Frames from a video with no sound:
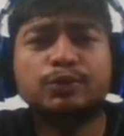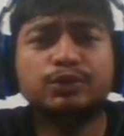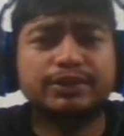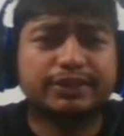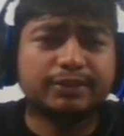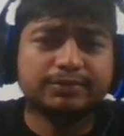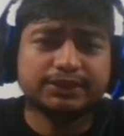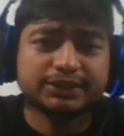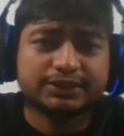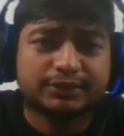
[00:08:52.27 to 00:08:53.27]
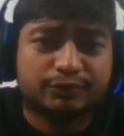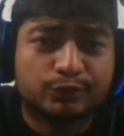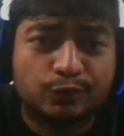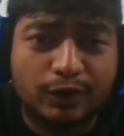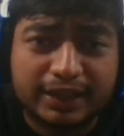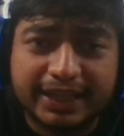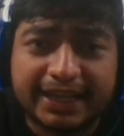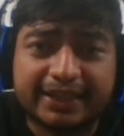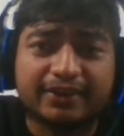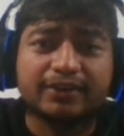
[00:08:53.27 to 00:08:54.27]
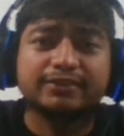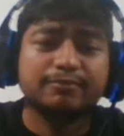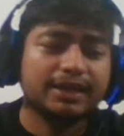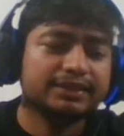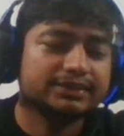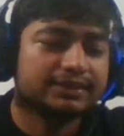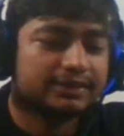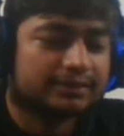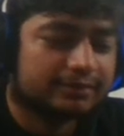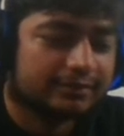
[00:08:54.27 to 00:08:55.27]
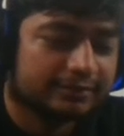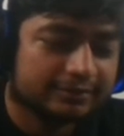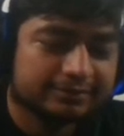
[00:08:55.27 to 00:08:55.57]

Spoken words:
know in the comment section if you want any other balance changes. Or